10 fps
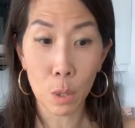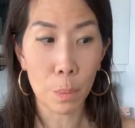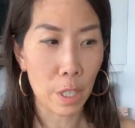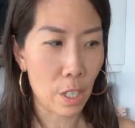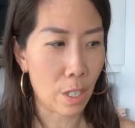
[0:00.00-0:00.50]
so
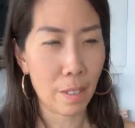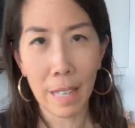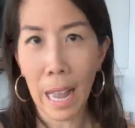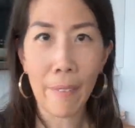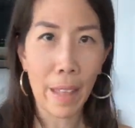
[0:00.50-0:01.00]
I'm going to
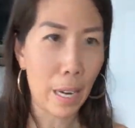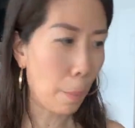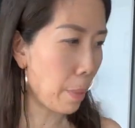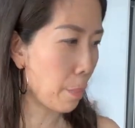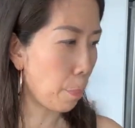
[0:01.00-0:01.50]
add that
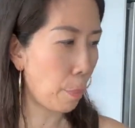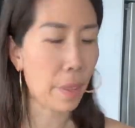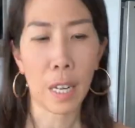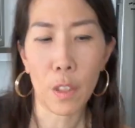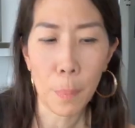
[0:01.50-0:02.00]
up and
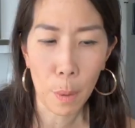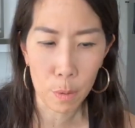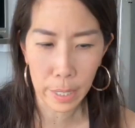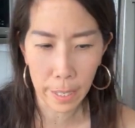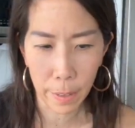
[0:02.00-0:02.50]
put that on the
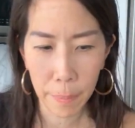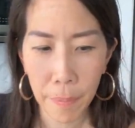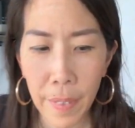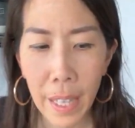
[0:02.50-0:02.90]
post later.